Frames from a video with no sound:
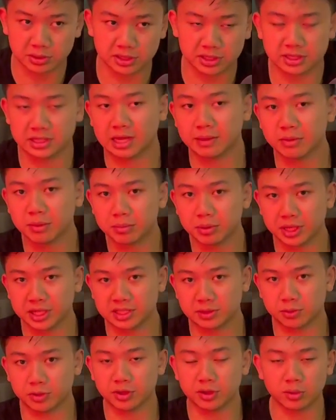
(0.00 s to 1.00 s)
There's a time and
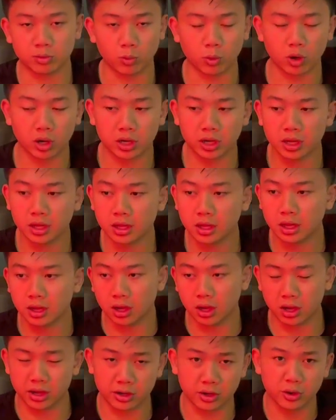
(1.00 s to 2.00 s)
place where you can work
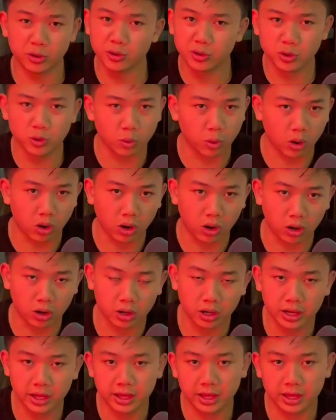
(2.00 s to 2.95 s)
on who you are,